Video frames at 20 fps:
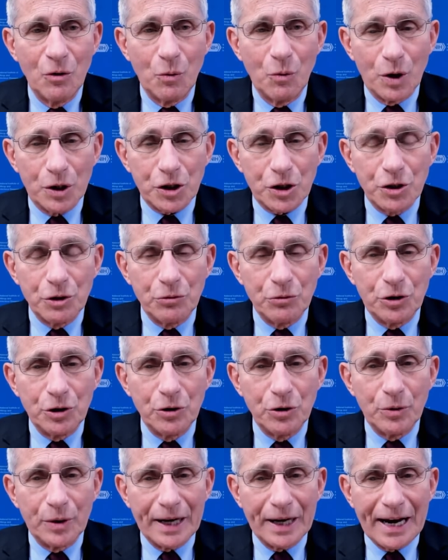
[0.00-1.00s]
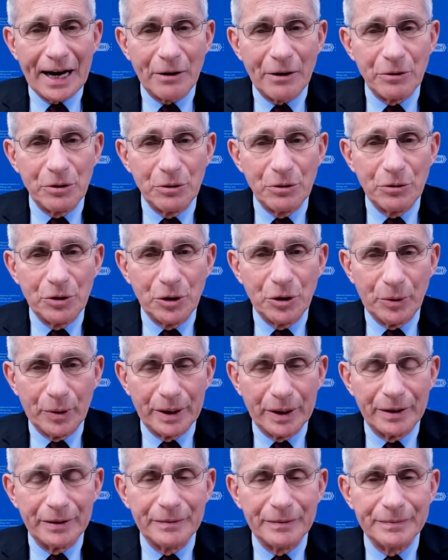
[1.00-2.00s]
what you do and how you do
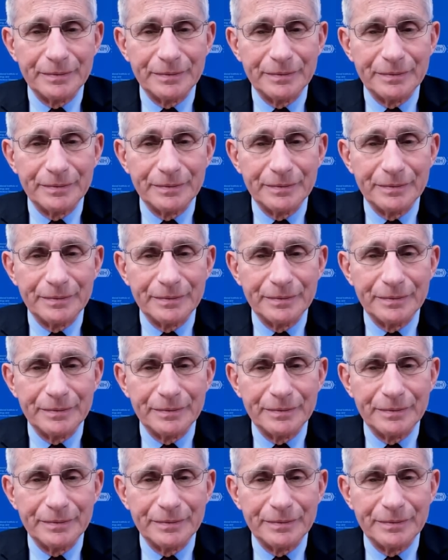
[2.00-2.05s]
it.